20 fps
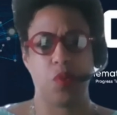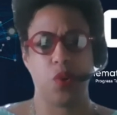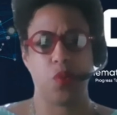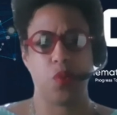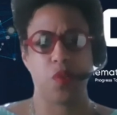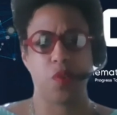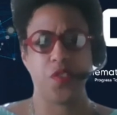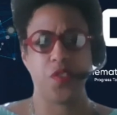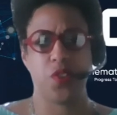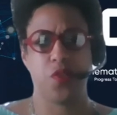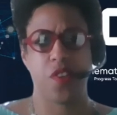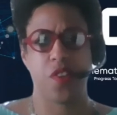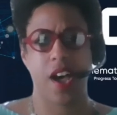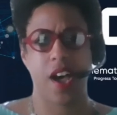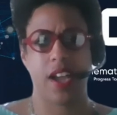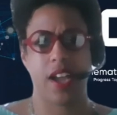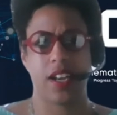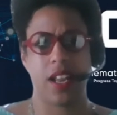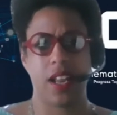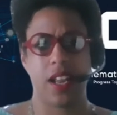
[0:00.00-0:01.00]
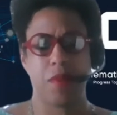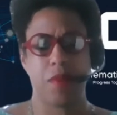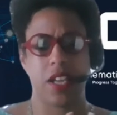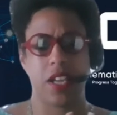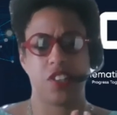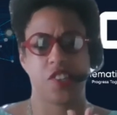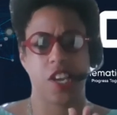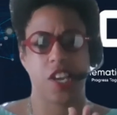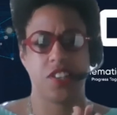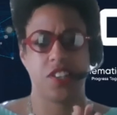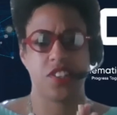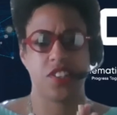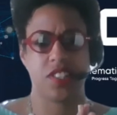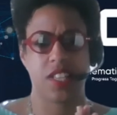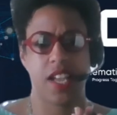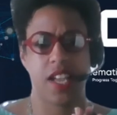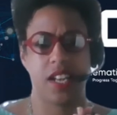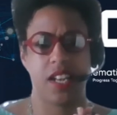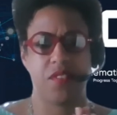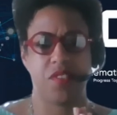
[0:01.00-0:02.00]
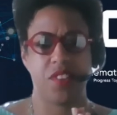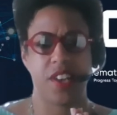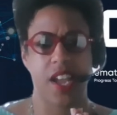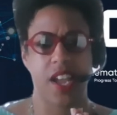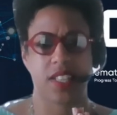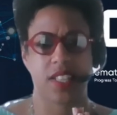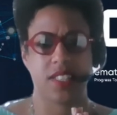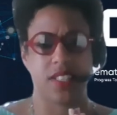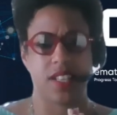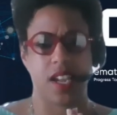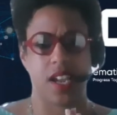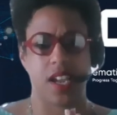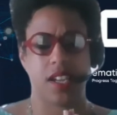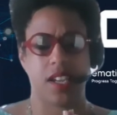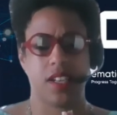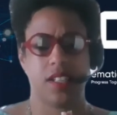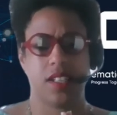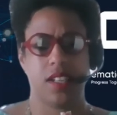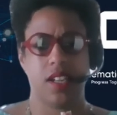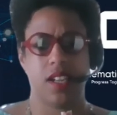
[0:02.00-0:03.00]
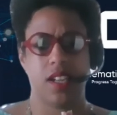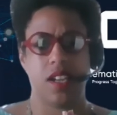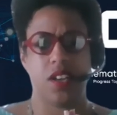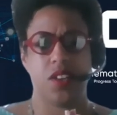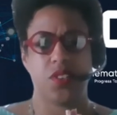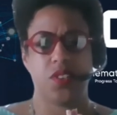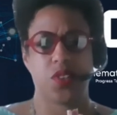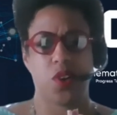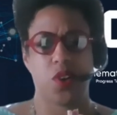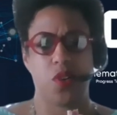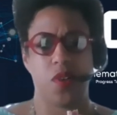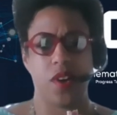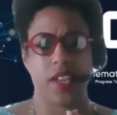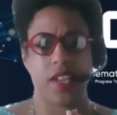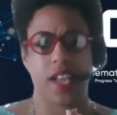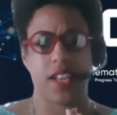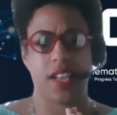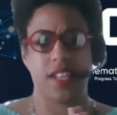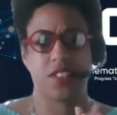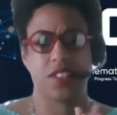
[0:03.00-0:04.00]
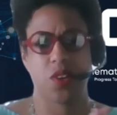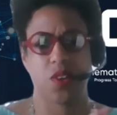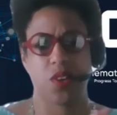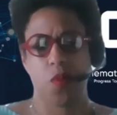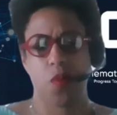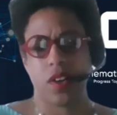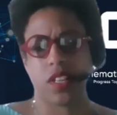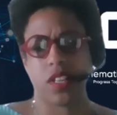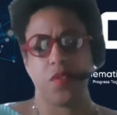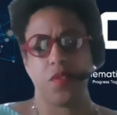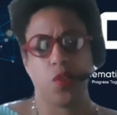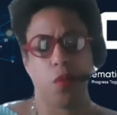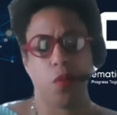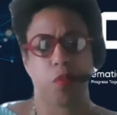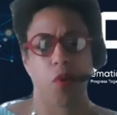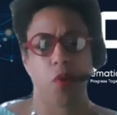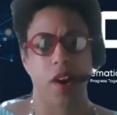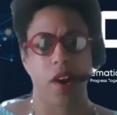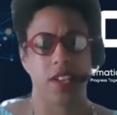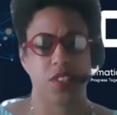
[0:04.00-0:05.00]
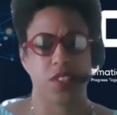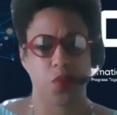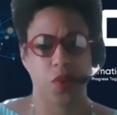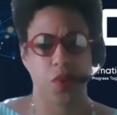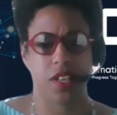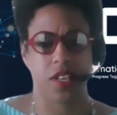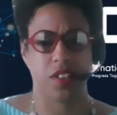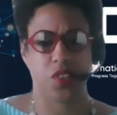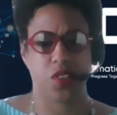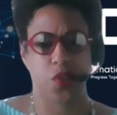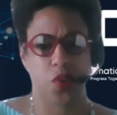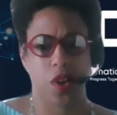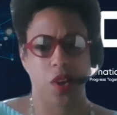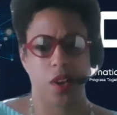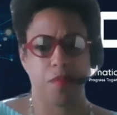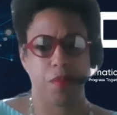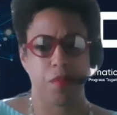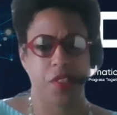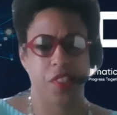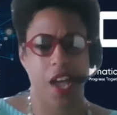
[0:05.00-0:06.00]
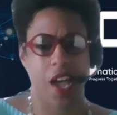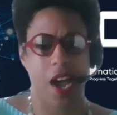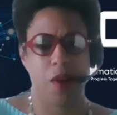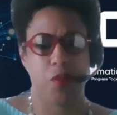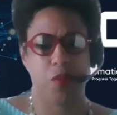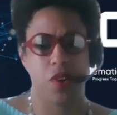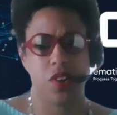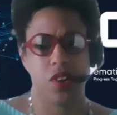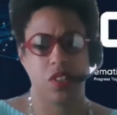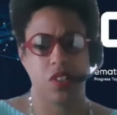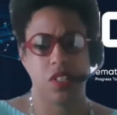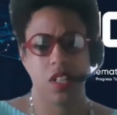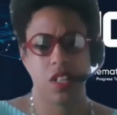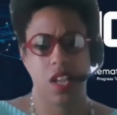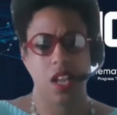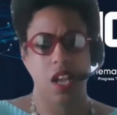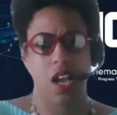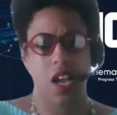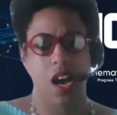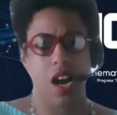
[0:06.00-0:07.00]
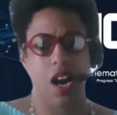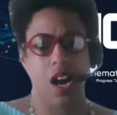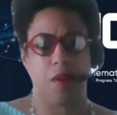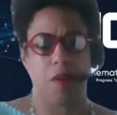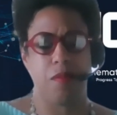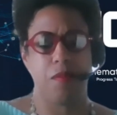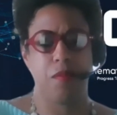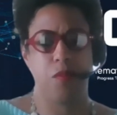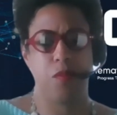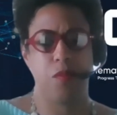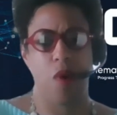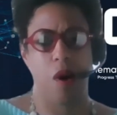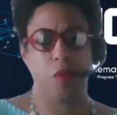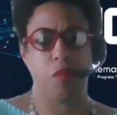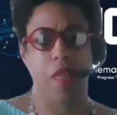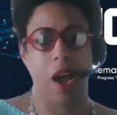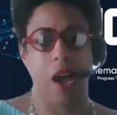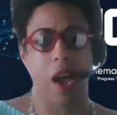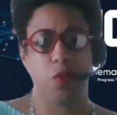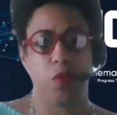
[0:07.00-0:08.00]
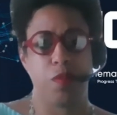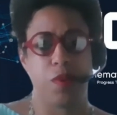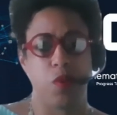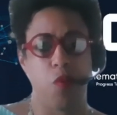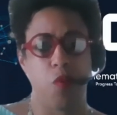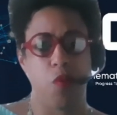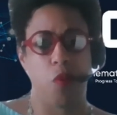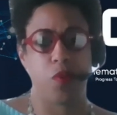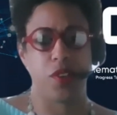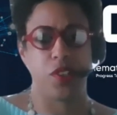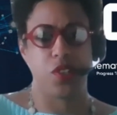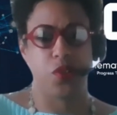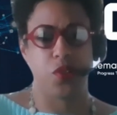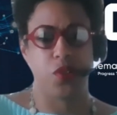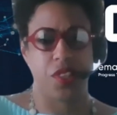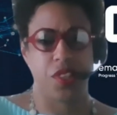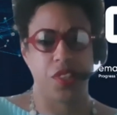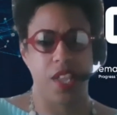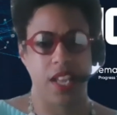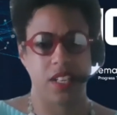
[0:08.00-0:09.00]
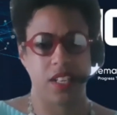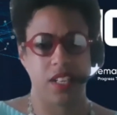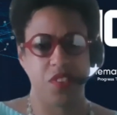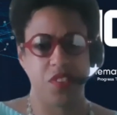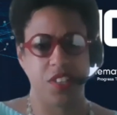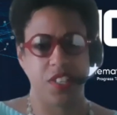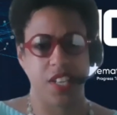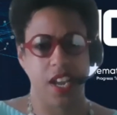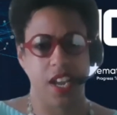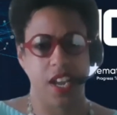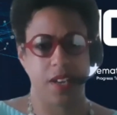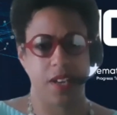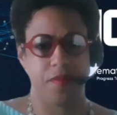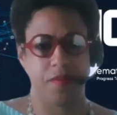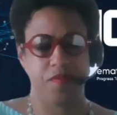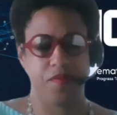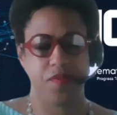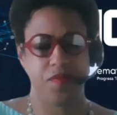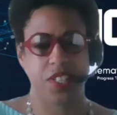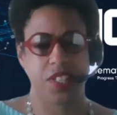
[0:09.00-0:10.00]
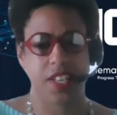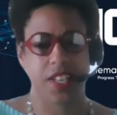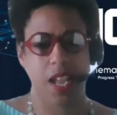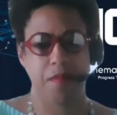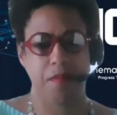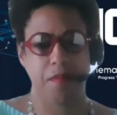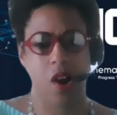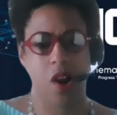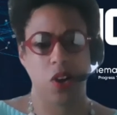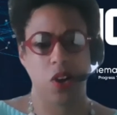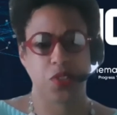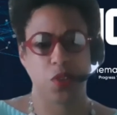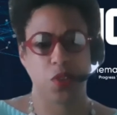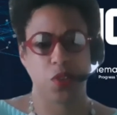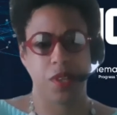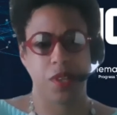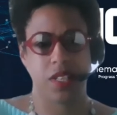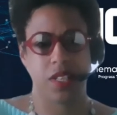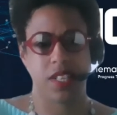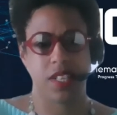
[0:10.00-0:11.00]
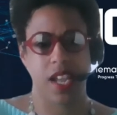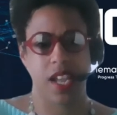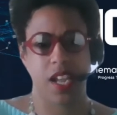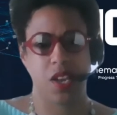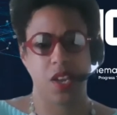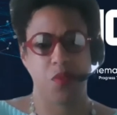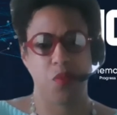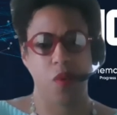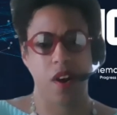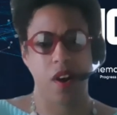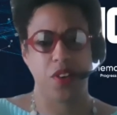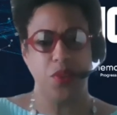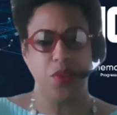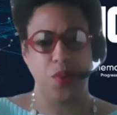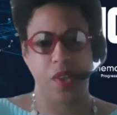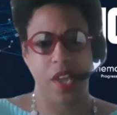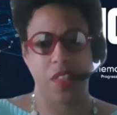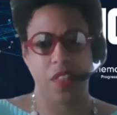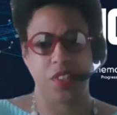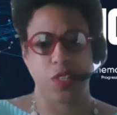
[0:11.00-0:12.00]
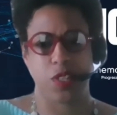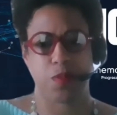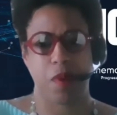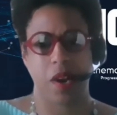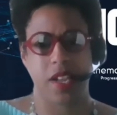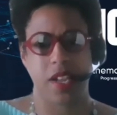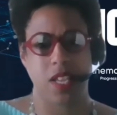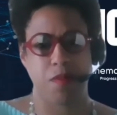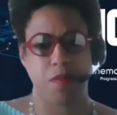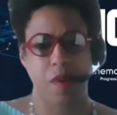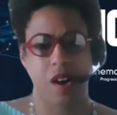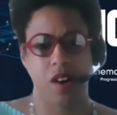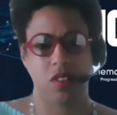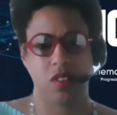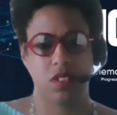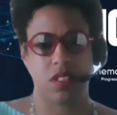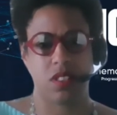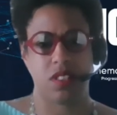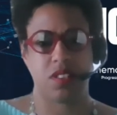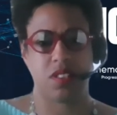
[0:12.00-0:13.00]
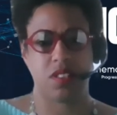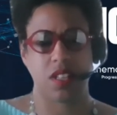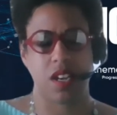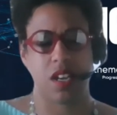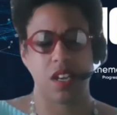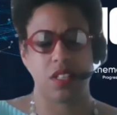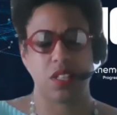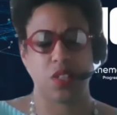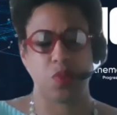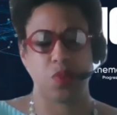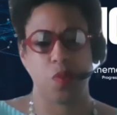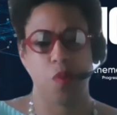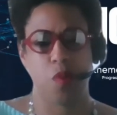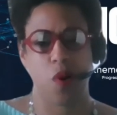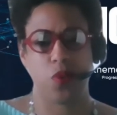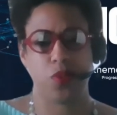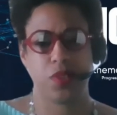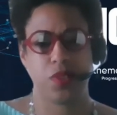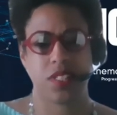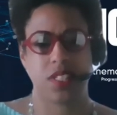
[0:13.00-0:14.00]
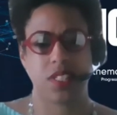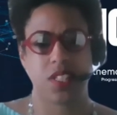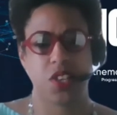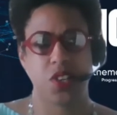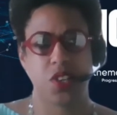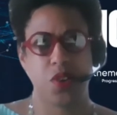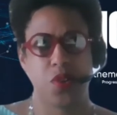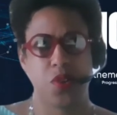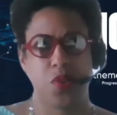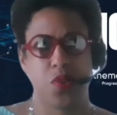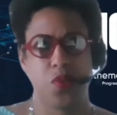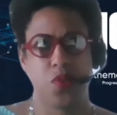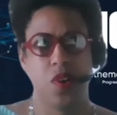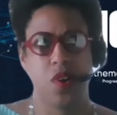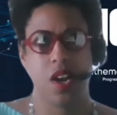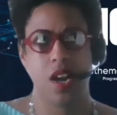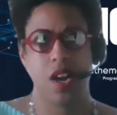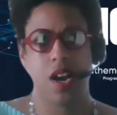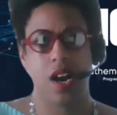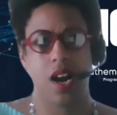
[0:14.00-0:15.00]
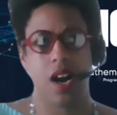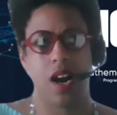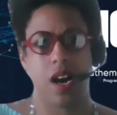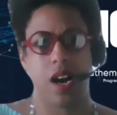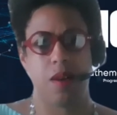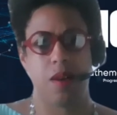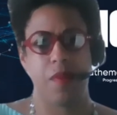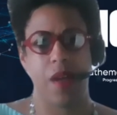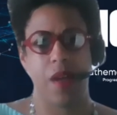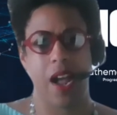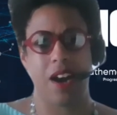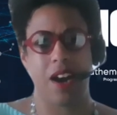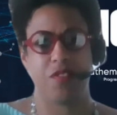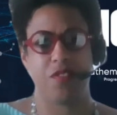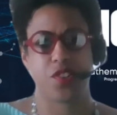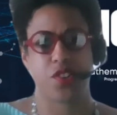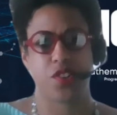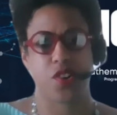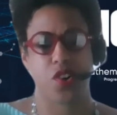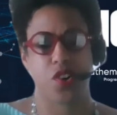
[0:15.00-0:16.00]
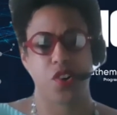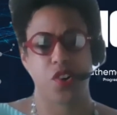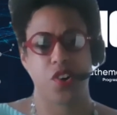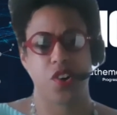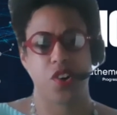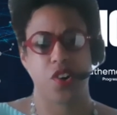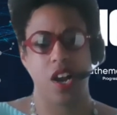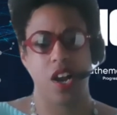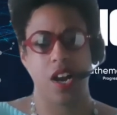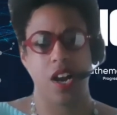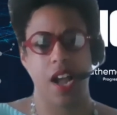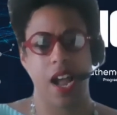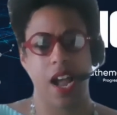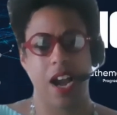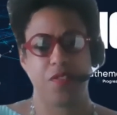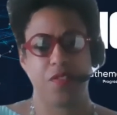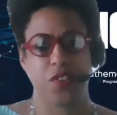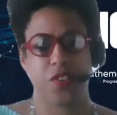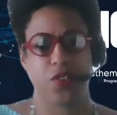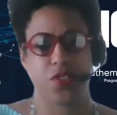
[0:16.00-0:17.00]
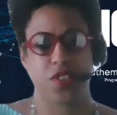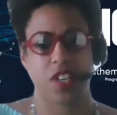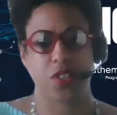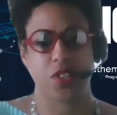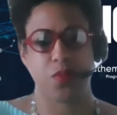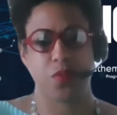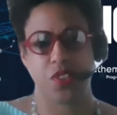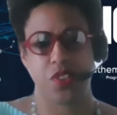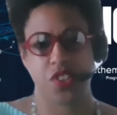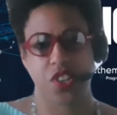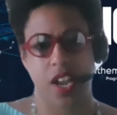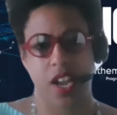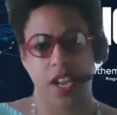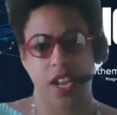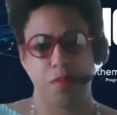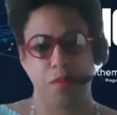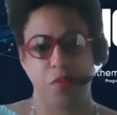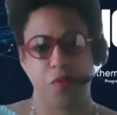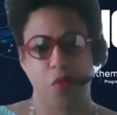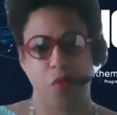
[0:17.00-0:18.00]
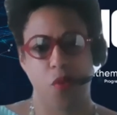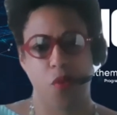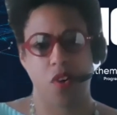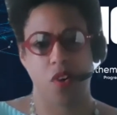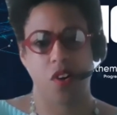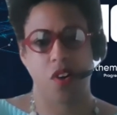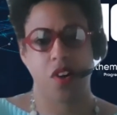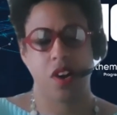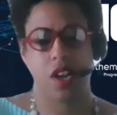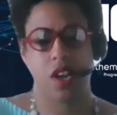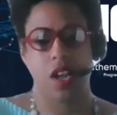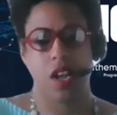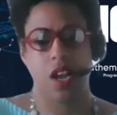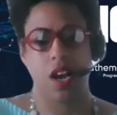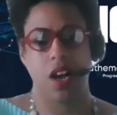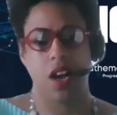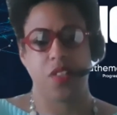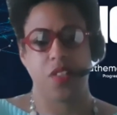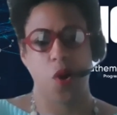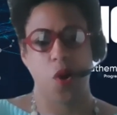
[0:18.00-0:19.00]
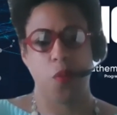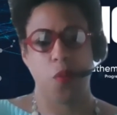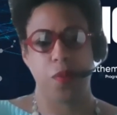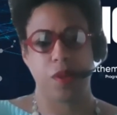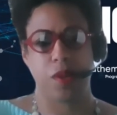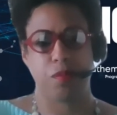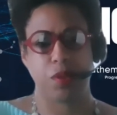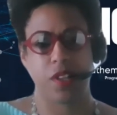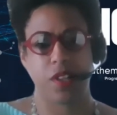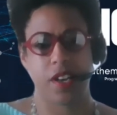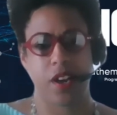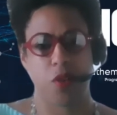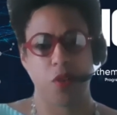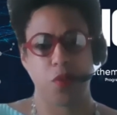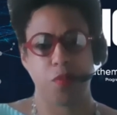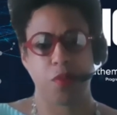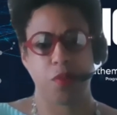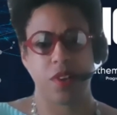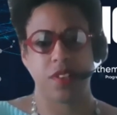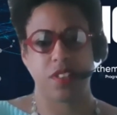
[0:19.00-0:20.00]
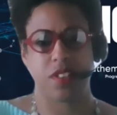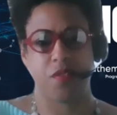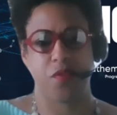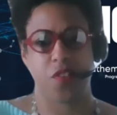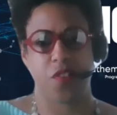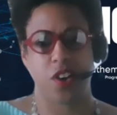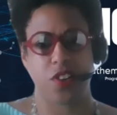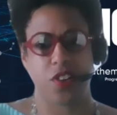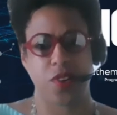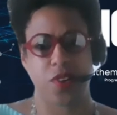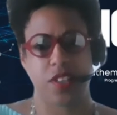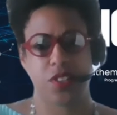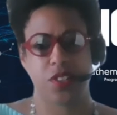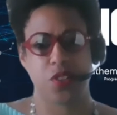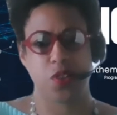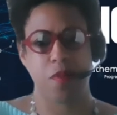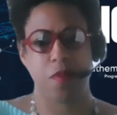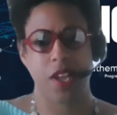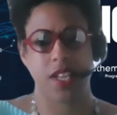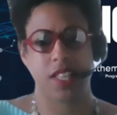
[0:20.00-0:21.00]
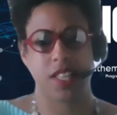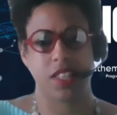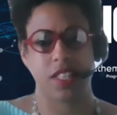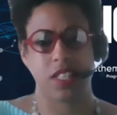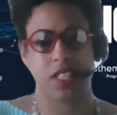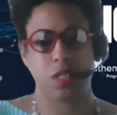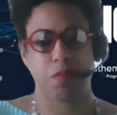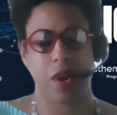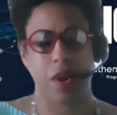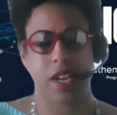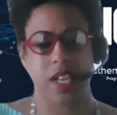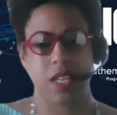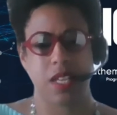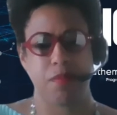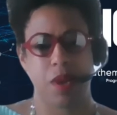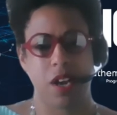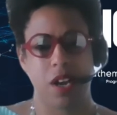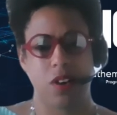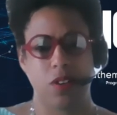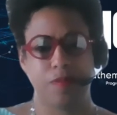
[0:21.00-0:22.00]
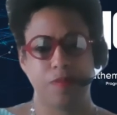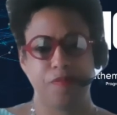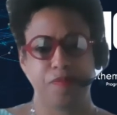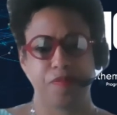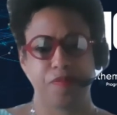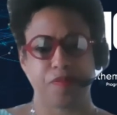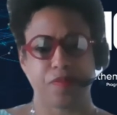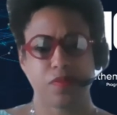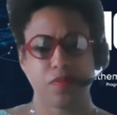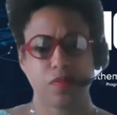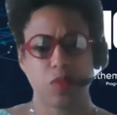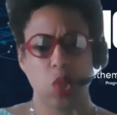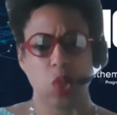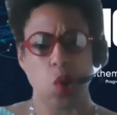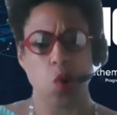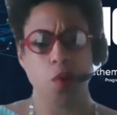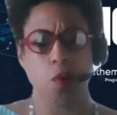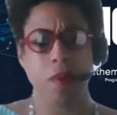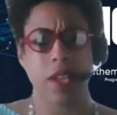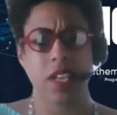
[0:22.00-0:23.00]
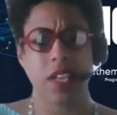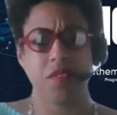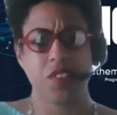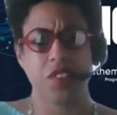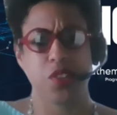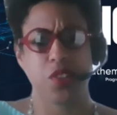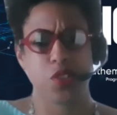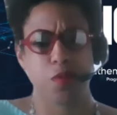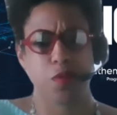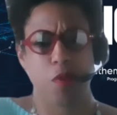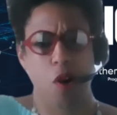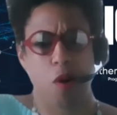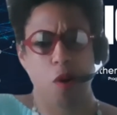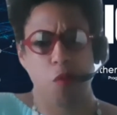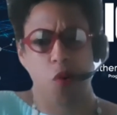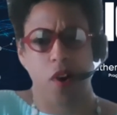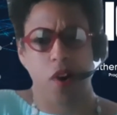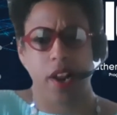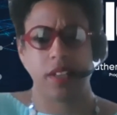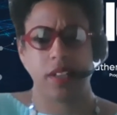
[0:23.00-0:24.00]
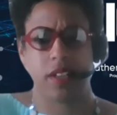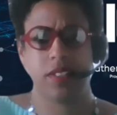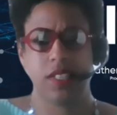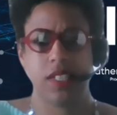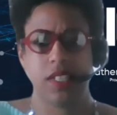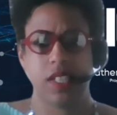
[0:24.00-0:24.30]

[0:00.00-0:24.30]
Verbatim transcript: we'll review that and make changes ahead of the next day. So again, yesterday we wanted to give you a break, so we didn't do it, but that will uh, well, that will be what we do at the end of the day. Today may also be a day where you get this by email because because uh, we won't see you um, after uh, after your session with Jay and before uh, the opening plenary with President Frederick. So you may get this by email. We may give it to you tomorrow morning.